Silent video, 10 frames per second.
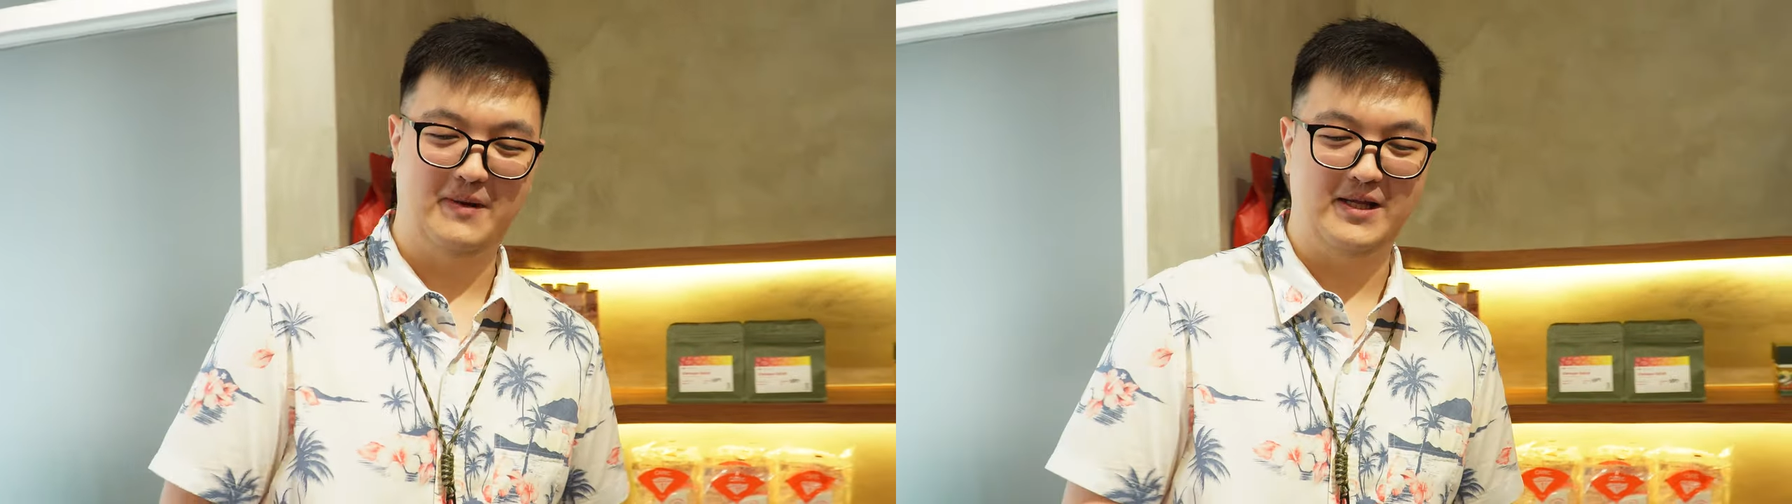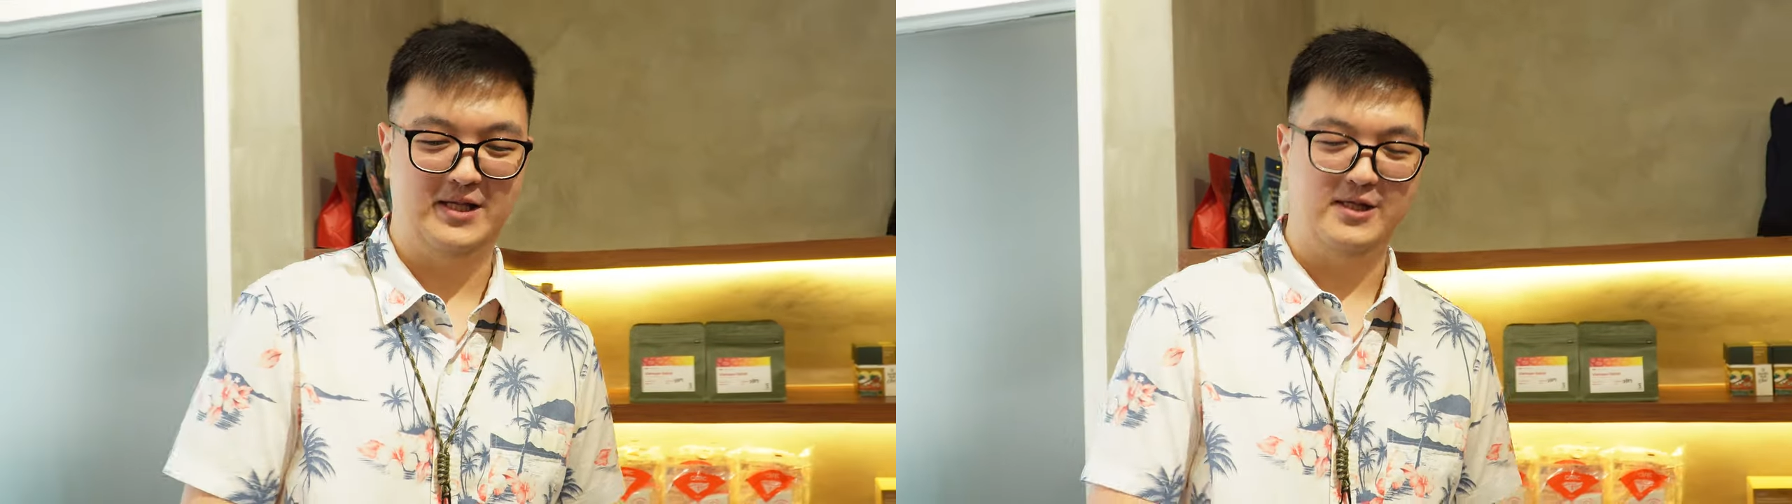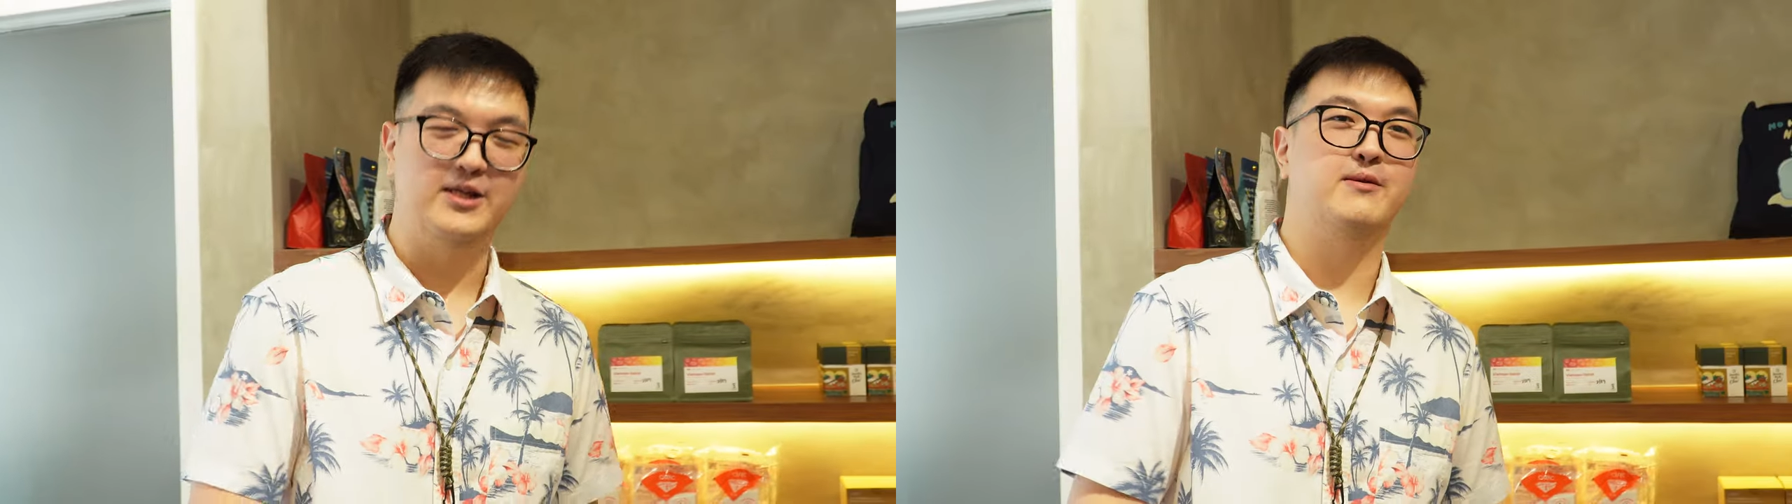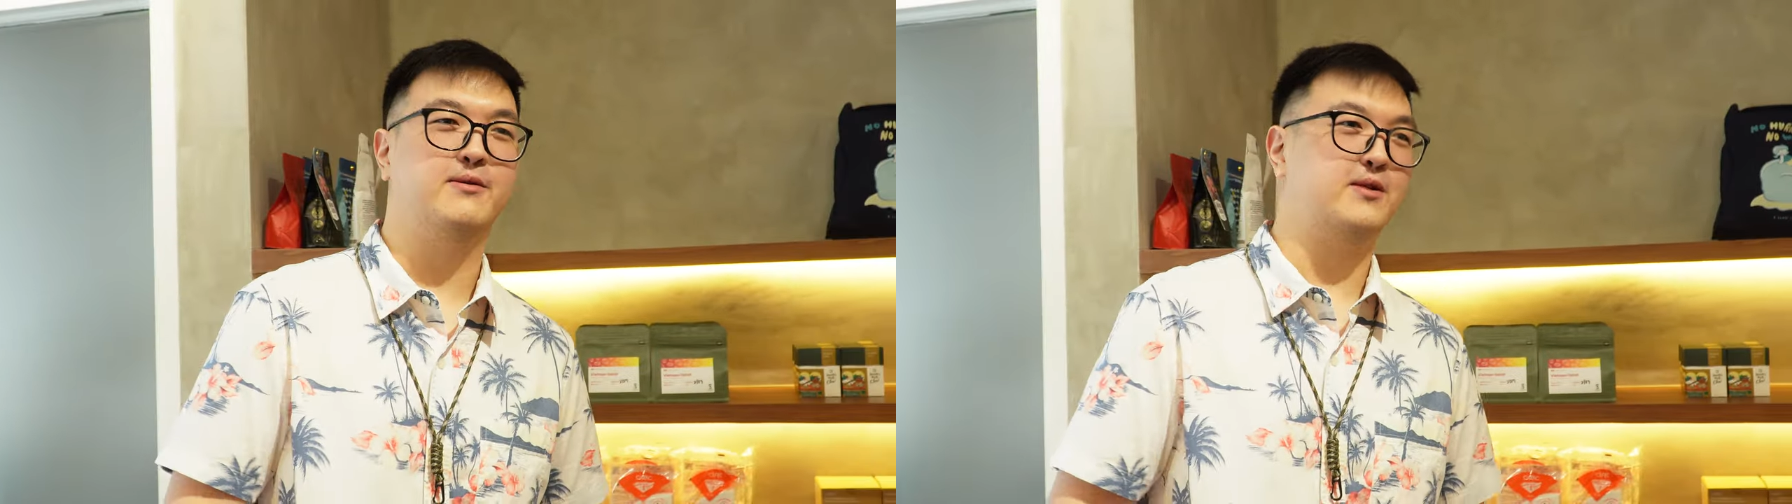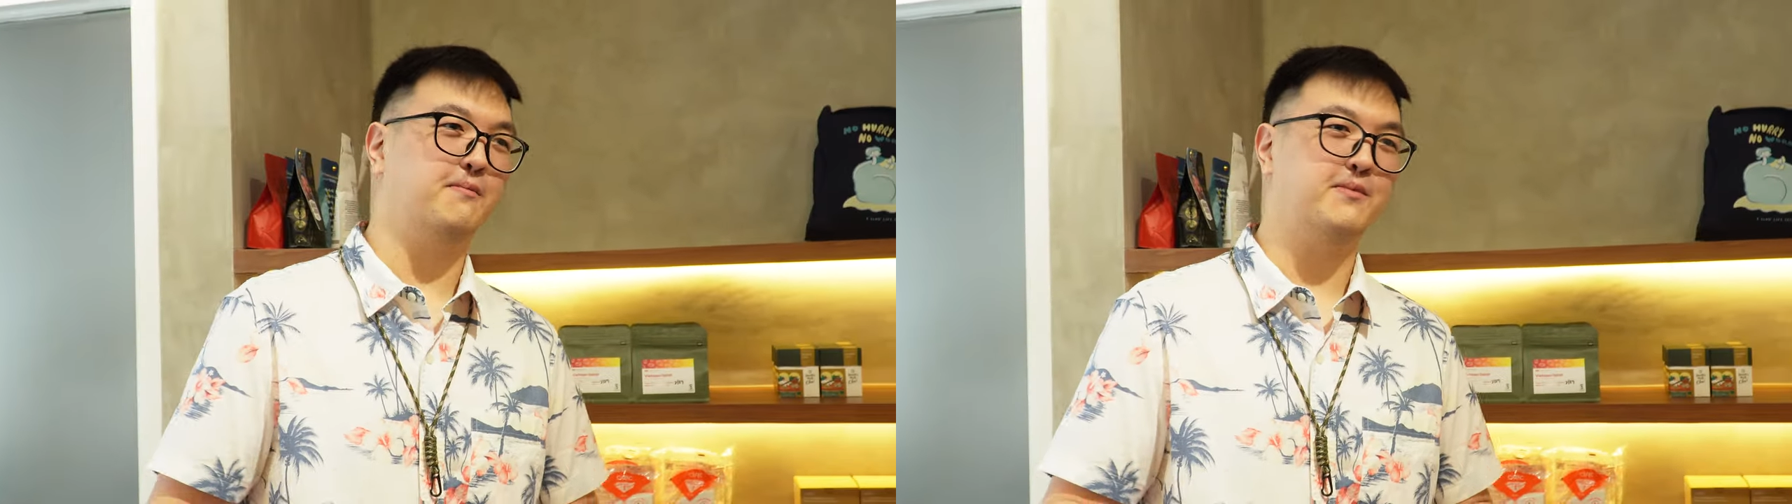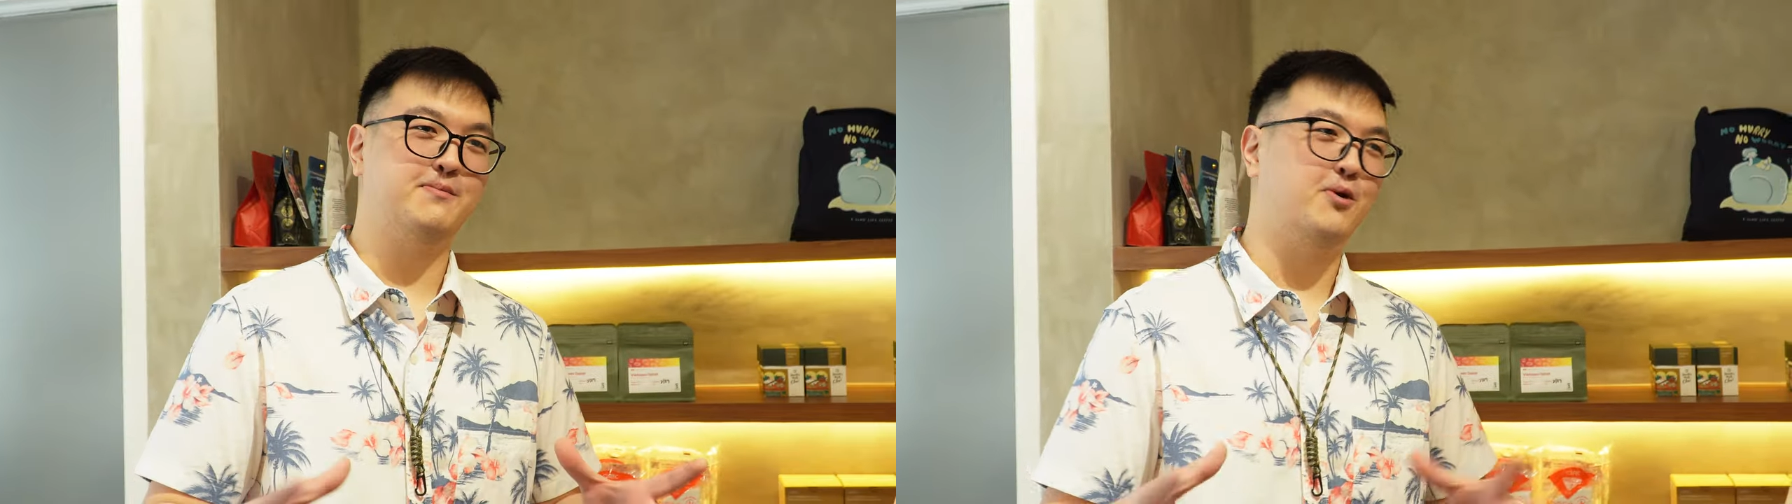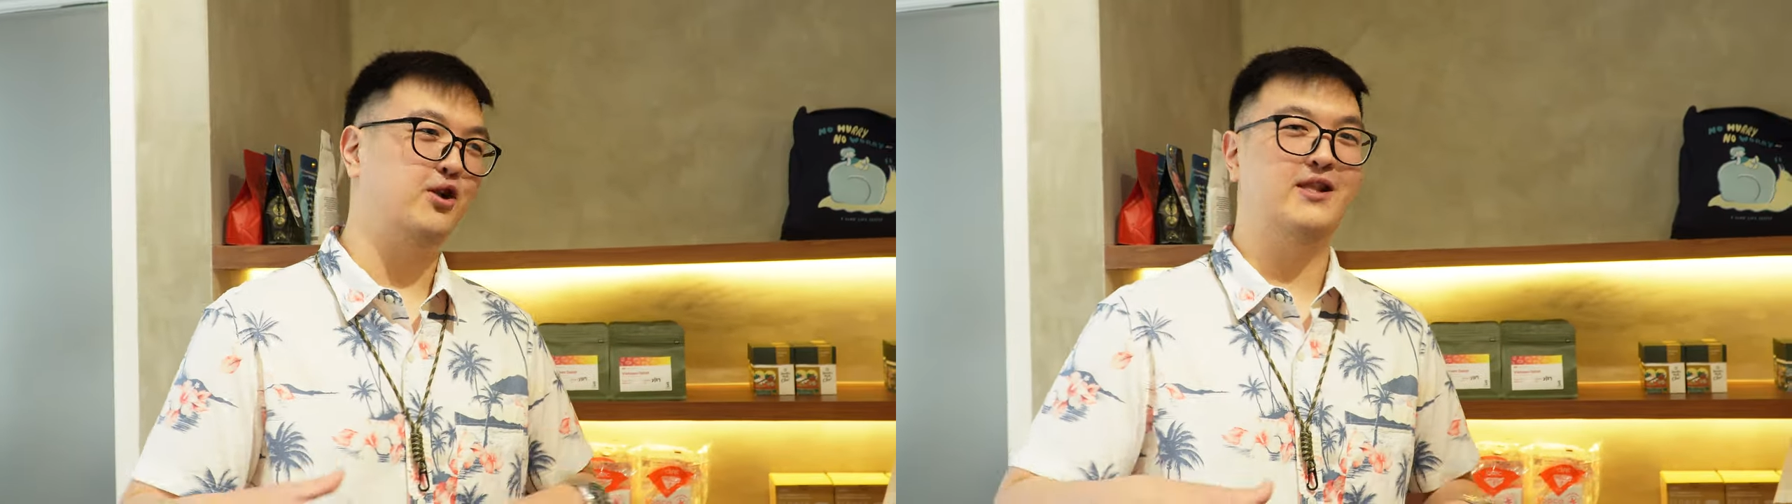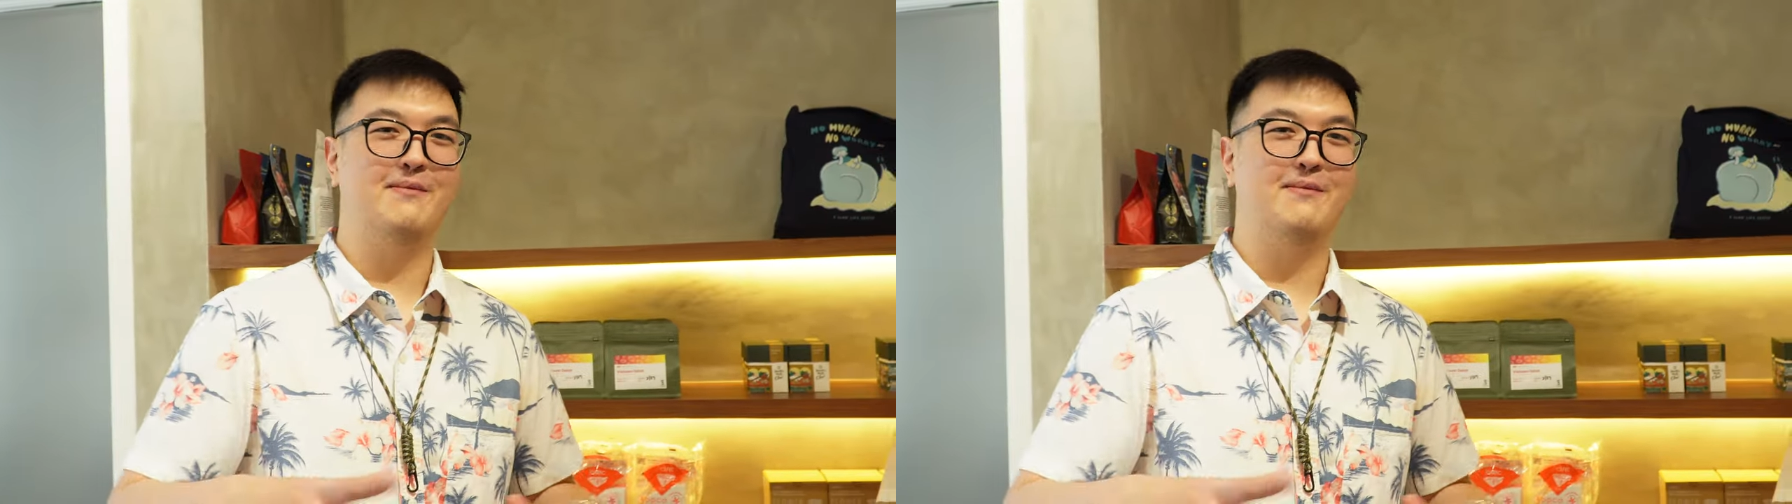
basically some small